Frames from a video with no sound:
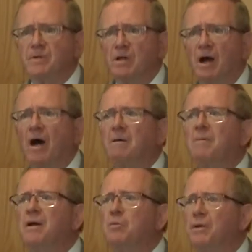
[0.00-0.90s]
God
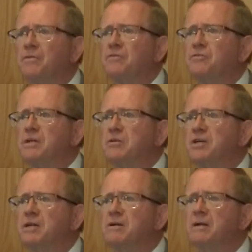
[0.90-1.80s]
made with us,
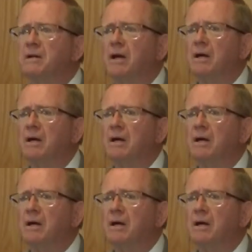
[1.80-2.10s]
intended